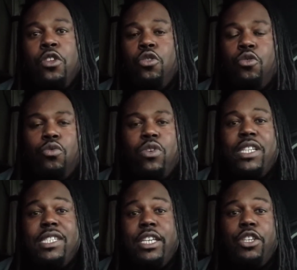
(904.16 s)
you
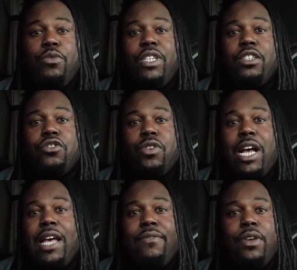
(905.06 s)
continuing to
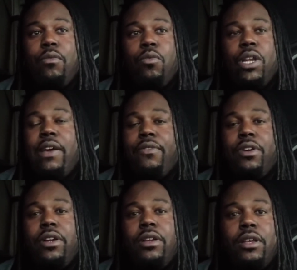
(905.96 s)
drive in
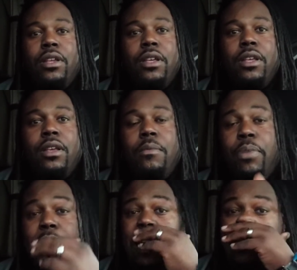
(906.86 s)
whatever
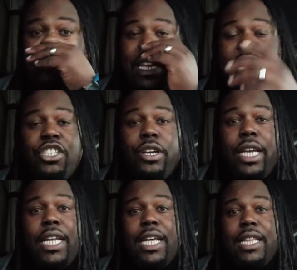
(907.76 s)
predicament that you're
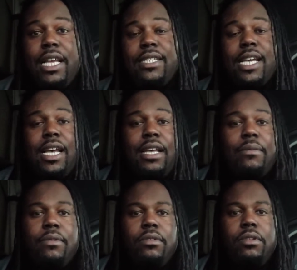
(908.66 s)
in at that time.
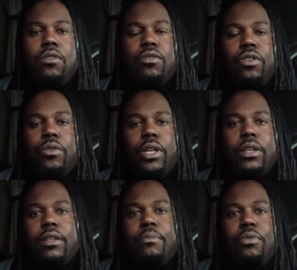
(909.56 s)
Don't do
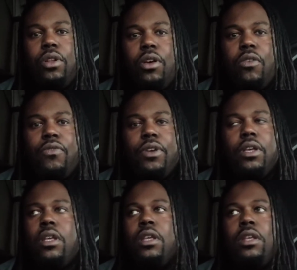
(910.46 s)
it. Pull over,
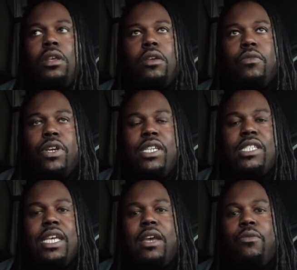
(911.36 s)

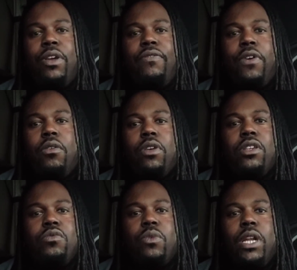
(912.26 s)
reset,
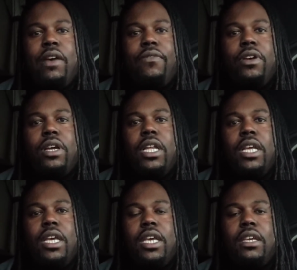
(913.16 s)
refocus, whatever, and
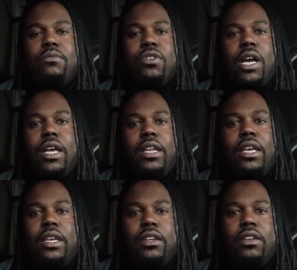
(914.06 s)
then keep driving. And
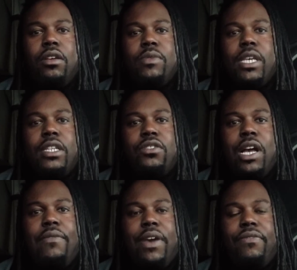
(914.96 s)
then, you know what I'm saying,
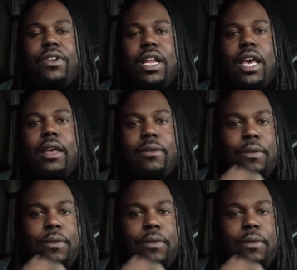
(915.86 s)
drive after that.